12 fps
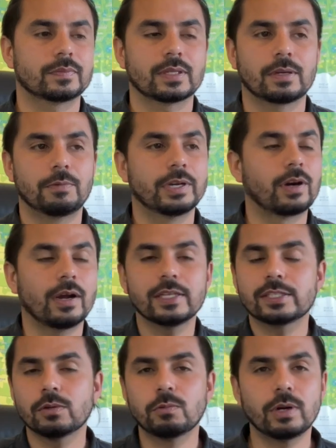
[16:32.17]

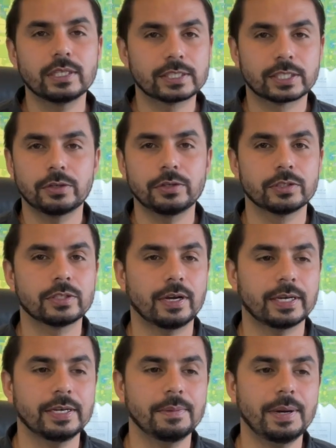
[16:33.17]
regardless of what skill you're
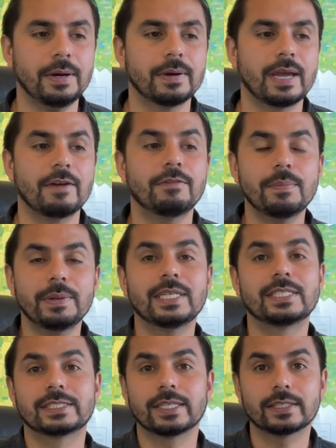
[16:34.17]
talking about, everybody
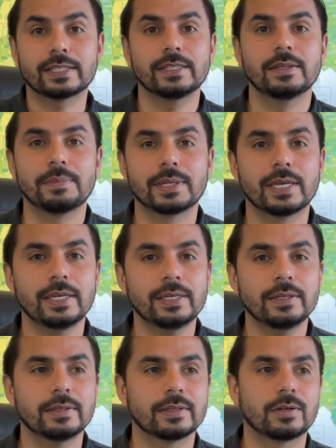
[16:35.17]
sucked in the
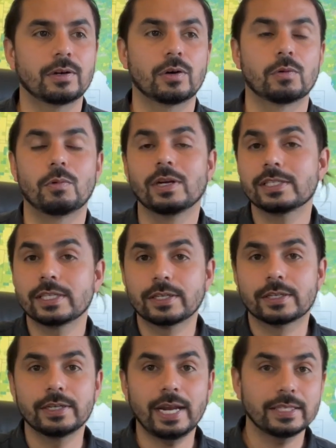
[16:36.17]
beginning or
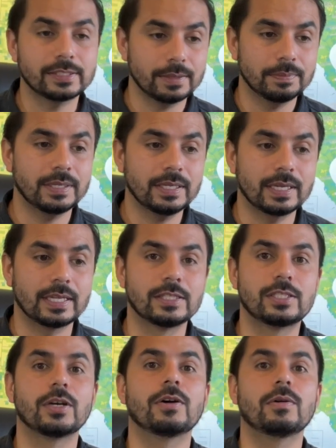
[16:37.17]
wasn't good at something
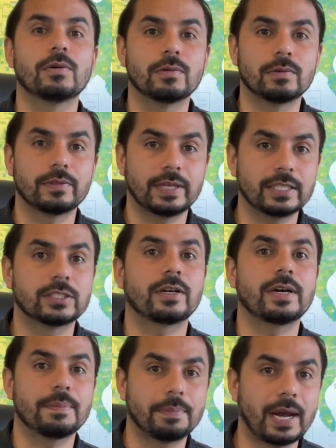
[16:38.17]
until they
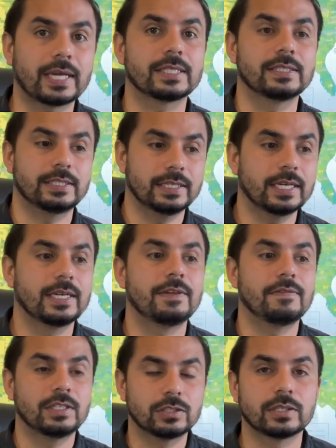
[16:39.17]
started practicing and
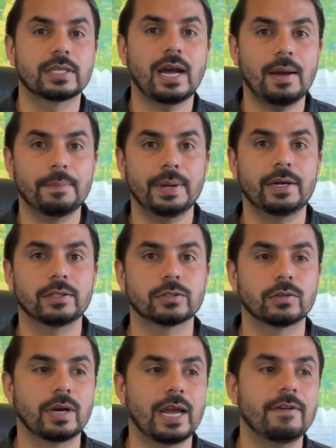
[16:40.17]
eventually got better.
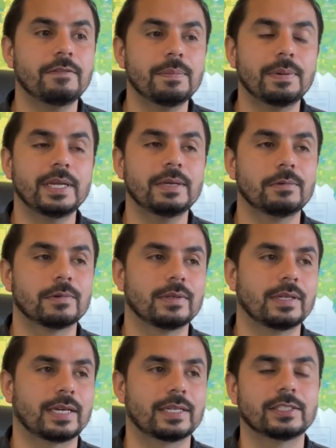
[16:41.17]
So everybody,
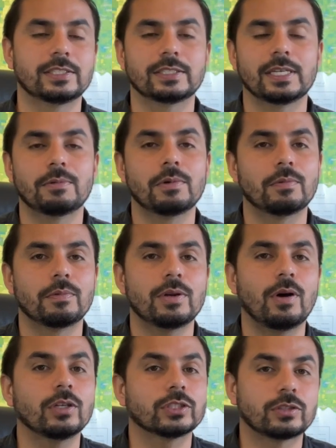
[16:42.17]
like, let's just say we
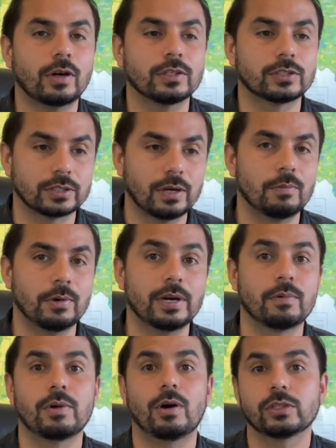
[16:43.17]
all start
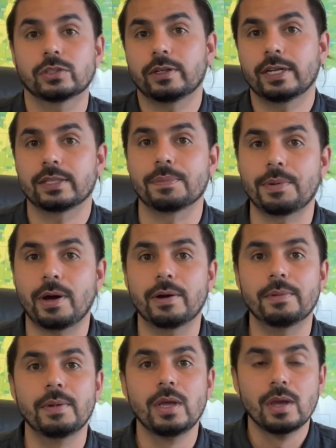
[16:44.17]
somewhere and we all start at the
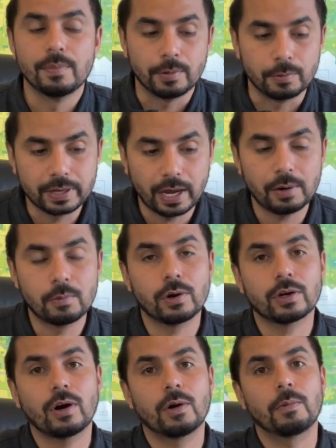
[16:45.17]
bottom, but we got to
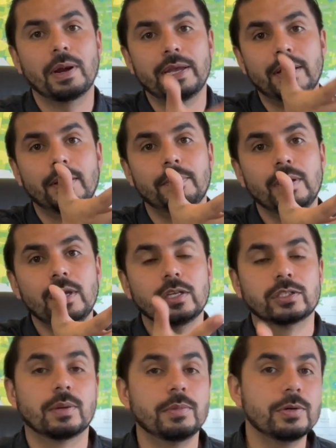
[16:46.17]
work our way up.
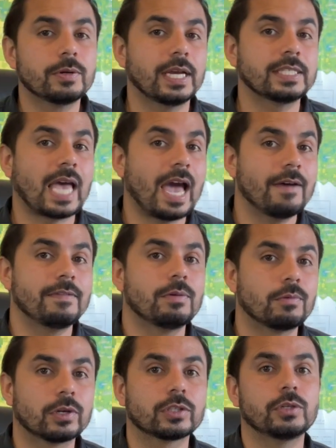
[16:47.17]
Some of you guys
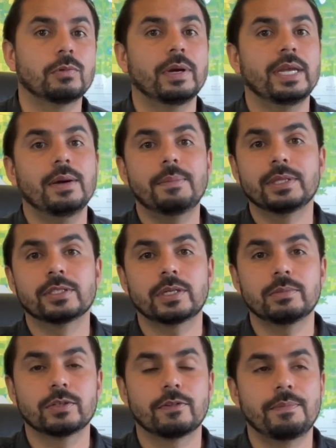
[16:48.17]
haven't worked your way up in
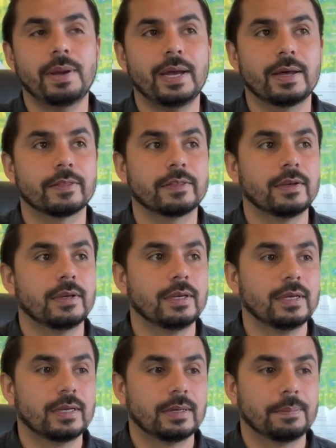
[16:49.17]
terms of math.
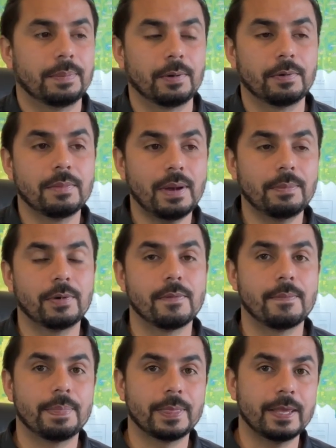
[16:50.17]
But
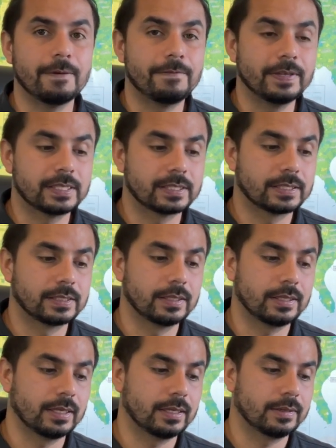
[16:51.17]
remember, if
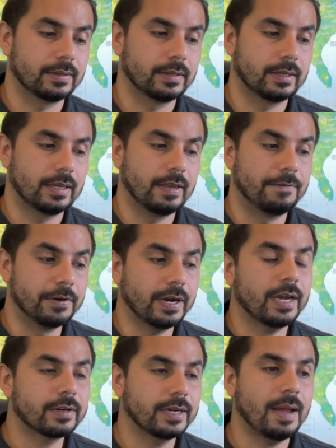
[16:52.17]
you're
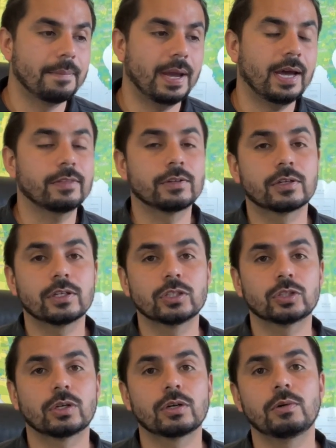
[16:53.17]
not good at math, you're going to
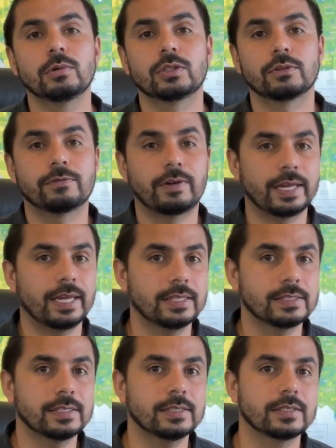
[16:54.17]
struggle with your
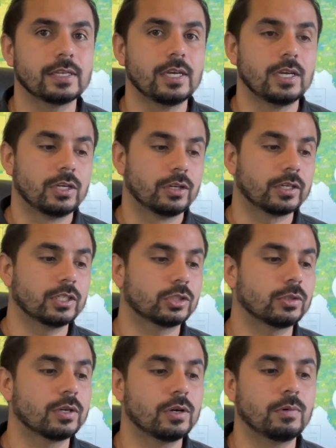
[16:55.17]
finances. You're going to
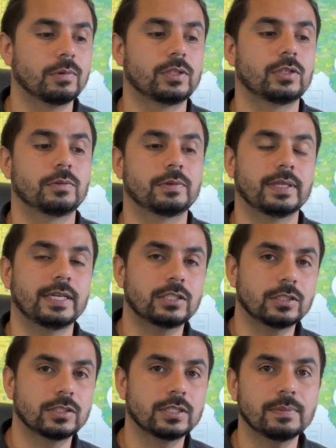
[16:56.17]
struggle with your
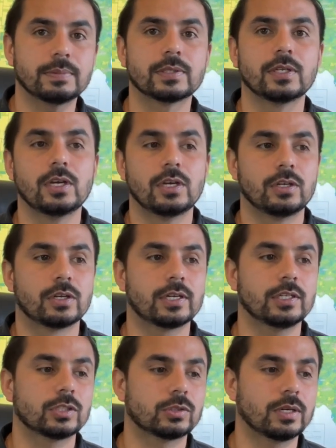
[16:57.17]
relationships. You're
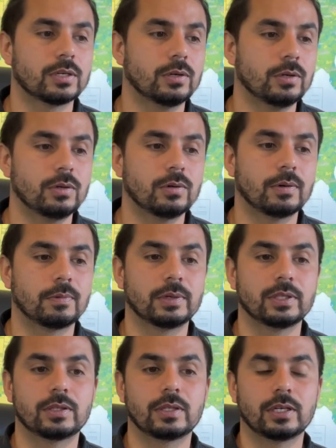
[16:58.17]
going to struggle
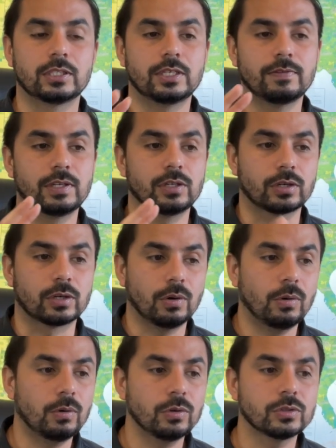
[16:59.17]
with achieving your
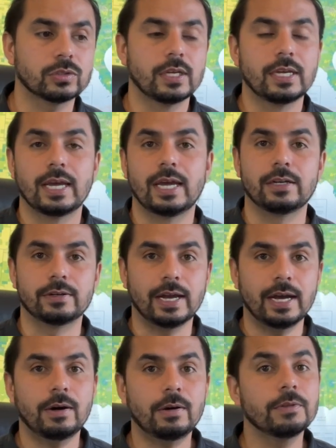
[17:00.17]
goals and your
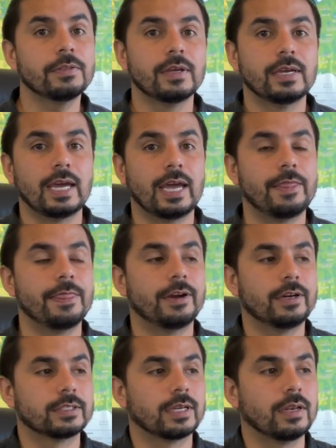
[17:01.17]
health. And
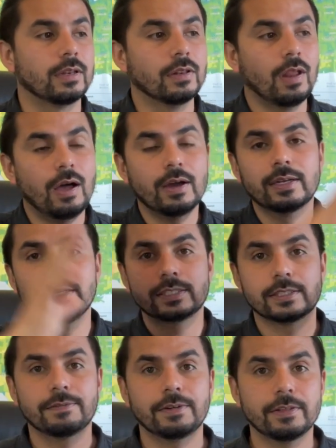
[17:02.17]
there's a long
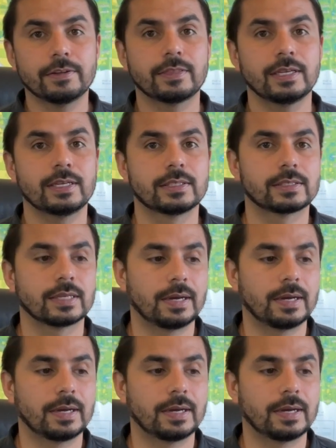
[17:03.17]
list of other things,